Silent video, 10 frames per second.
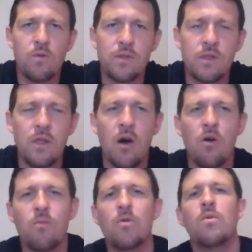with the
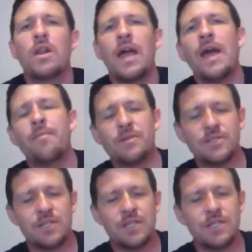law, but what
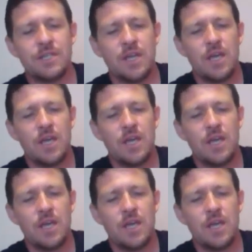happens is